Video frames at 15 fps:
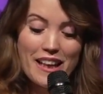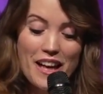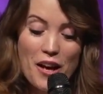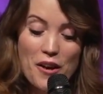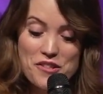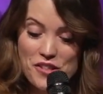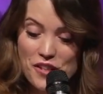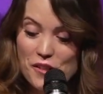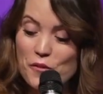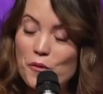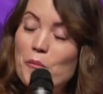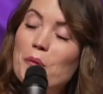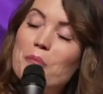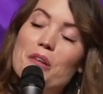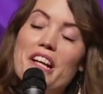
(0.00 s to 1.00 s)
I started
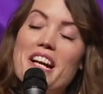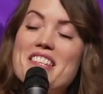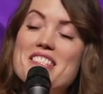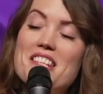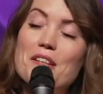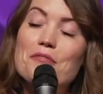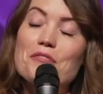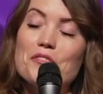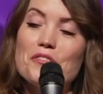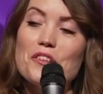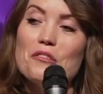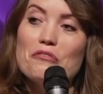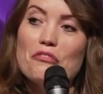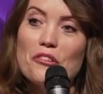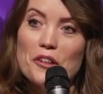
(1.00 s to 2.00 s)
remembering Isaiah
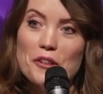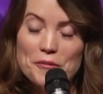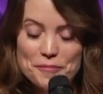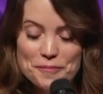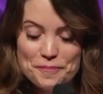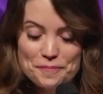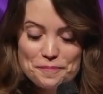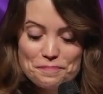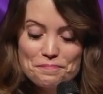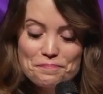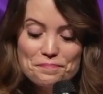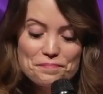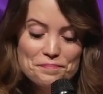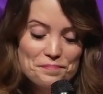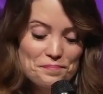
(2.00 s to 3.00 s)
54.
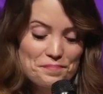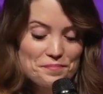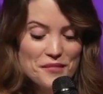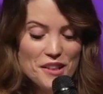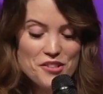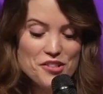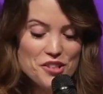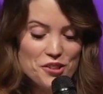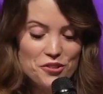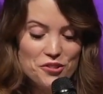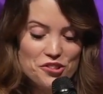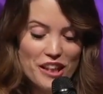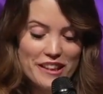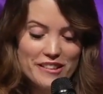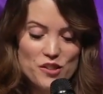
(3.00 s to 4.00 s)
Single
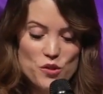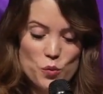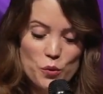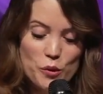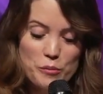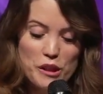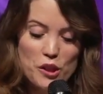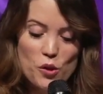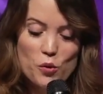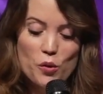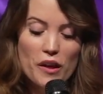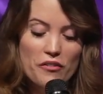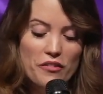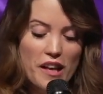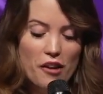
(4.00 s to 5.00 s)
childless woman, you
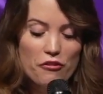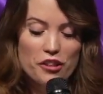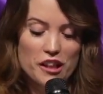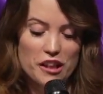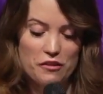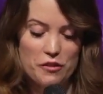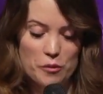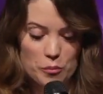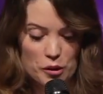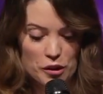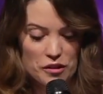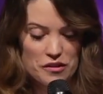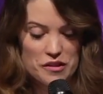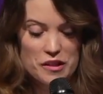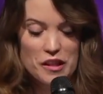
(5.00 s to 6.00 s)
have never given
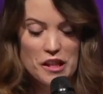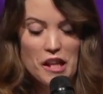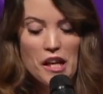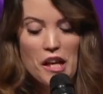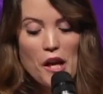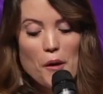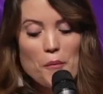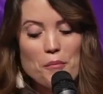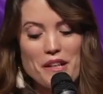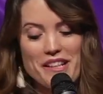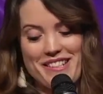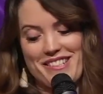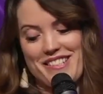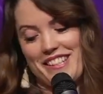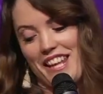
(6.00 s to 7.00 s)
birth.
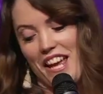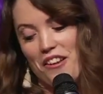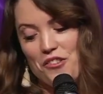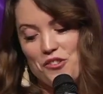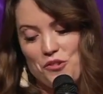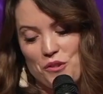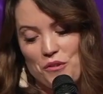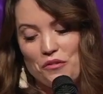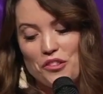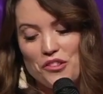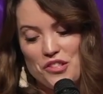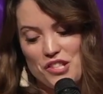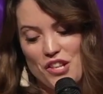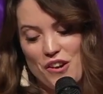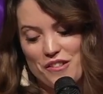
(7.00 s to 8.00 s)
Break into loud and joyful
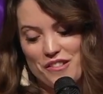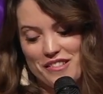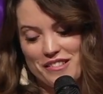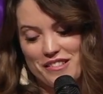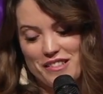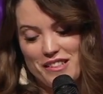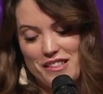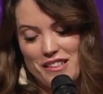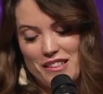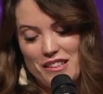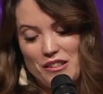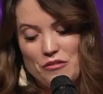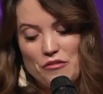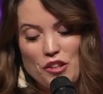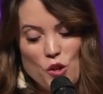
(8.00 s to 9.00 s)
song,
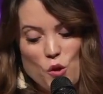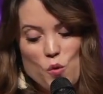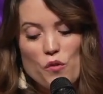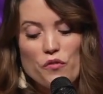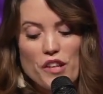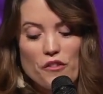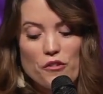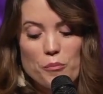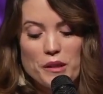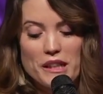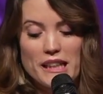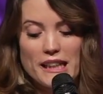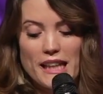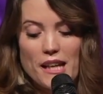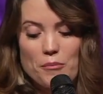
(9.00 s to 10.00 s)
for you have never been
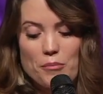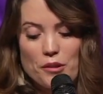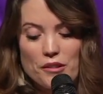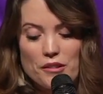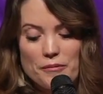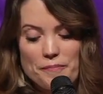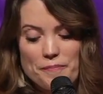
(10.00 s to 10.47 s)
in labor.